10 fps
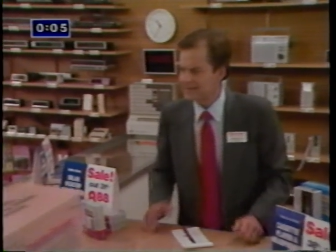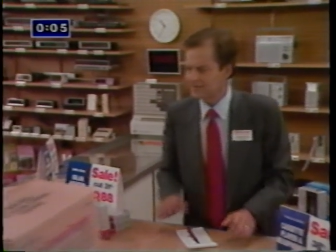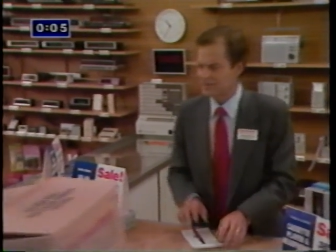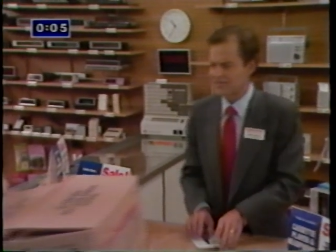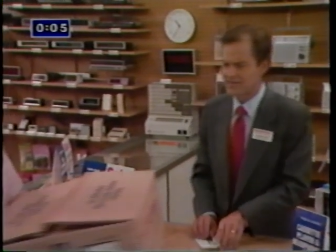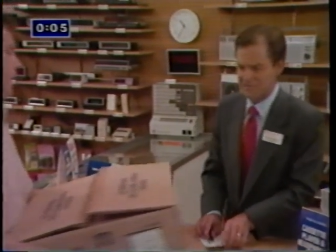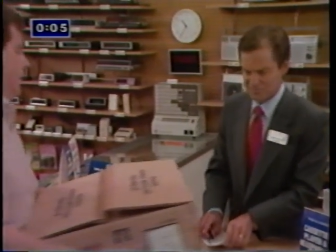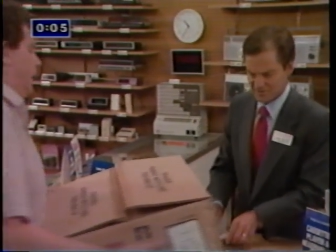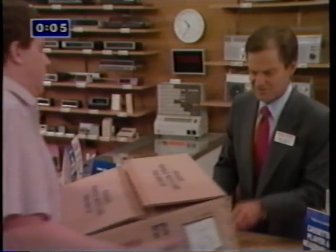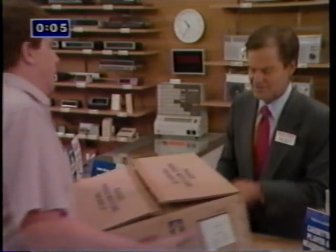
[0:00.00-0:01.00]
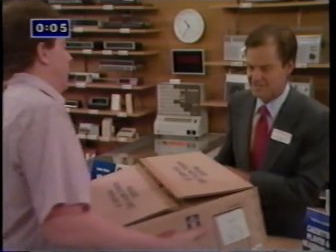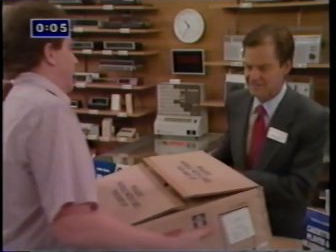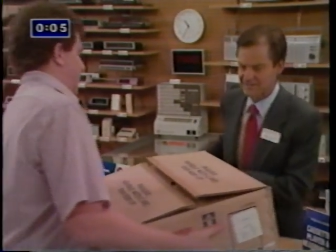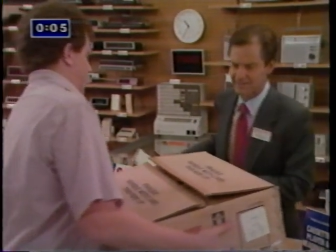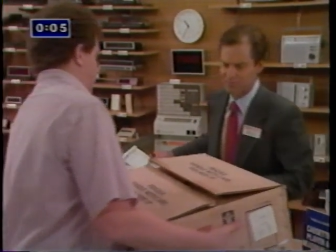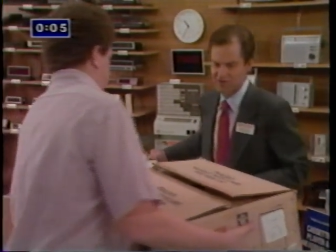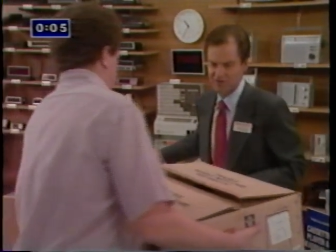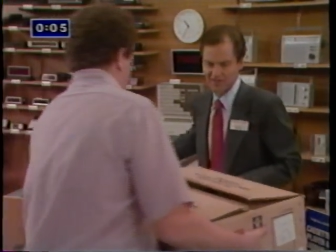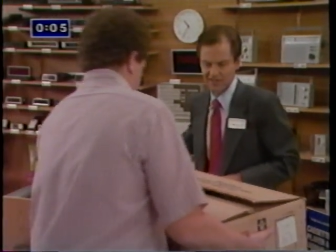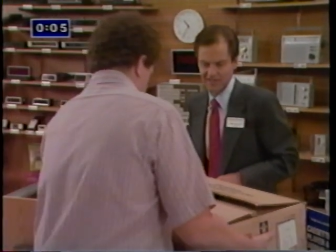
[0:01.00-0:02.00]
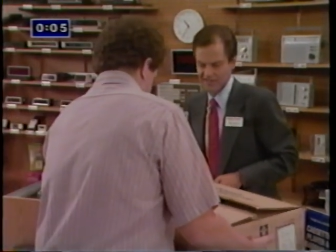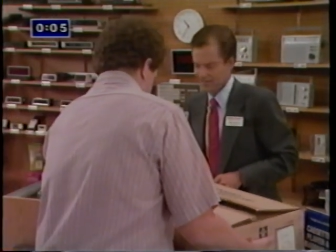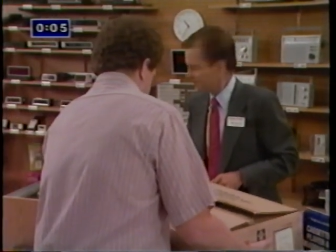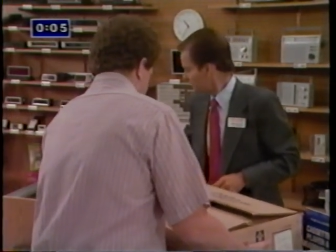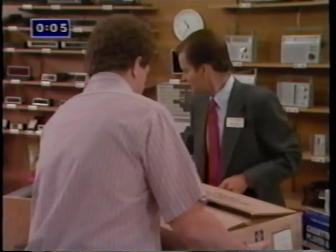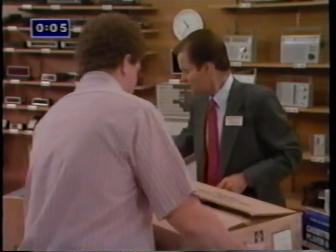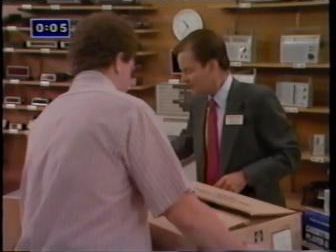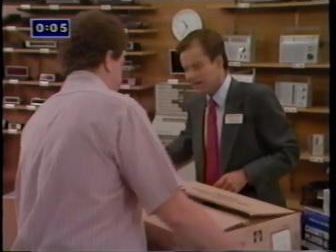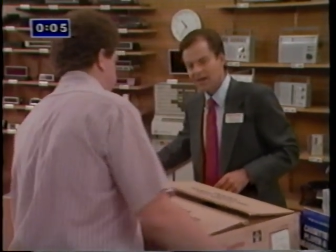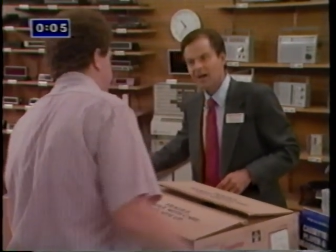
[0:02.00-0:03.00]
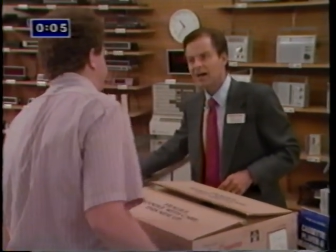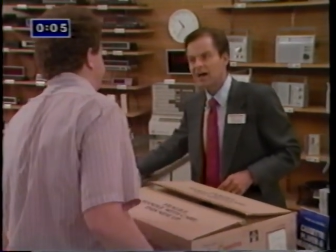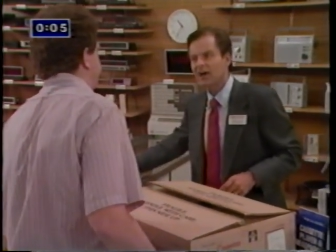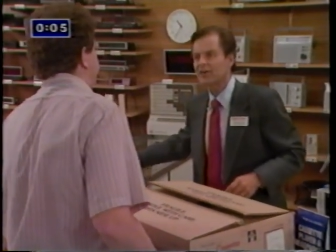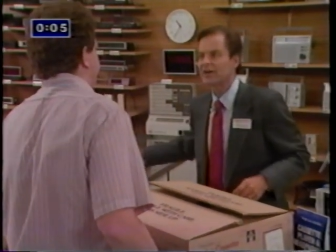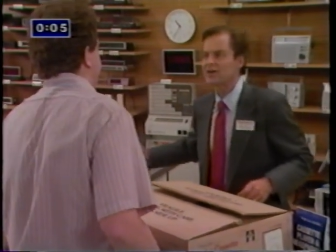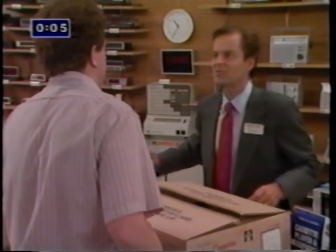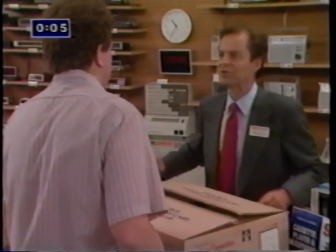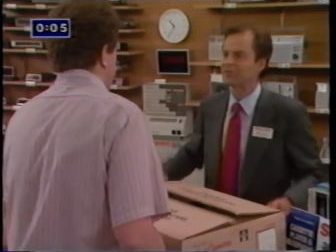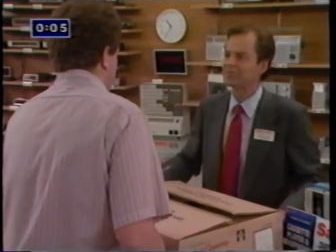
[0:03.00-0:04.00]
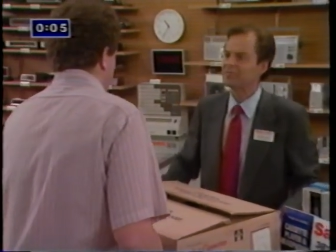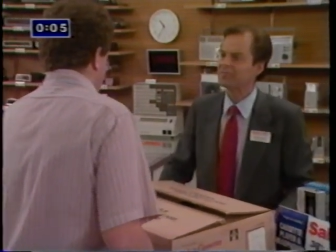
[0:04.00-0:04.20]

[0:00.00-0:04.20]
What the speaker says: Okay, that looks heavy. Why don't you set that up here? How can I help you?